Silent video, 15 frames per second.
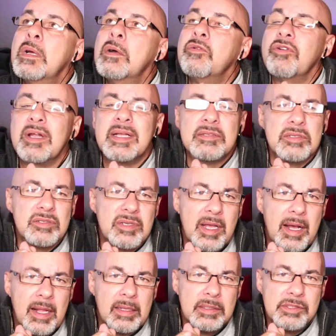Francis
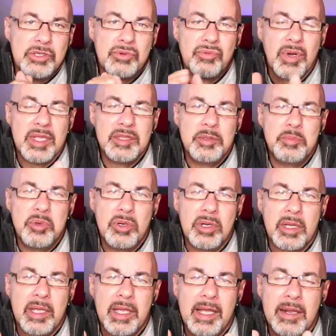Collins, who read the
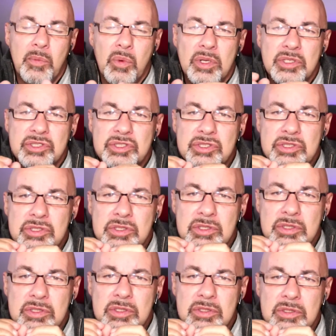book and was
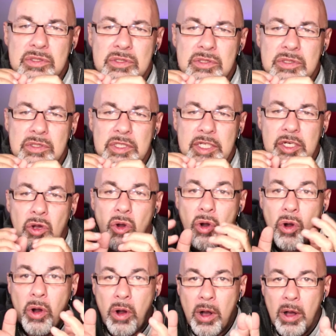in
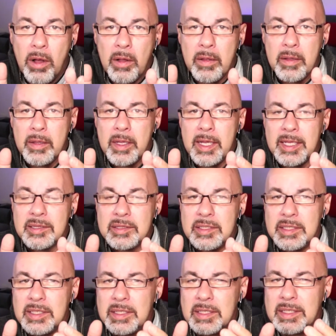awe at
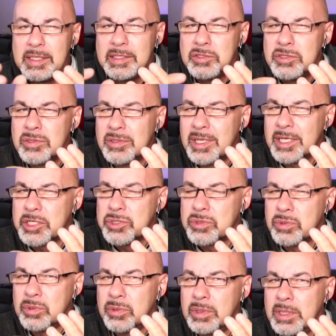the
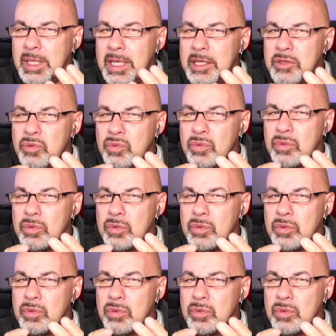intellectual and the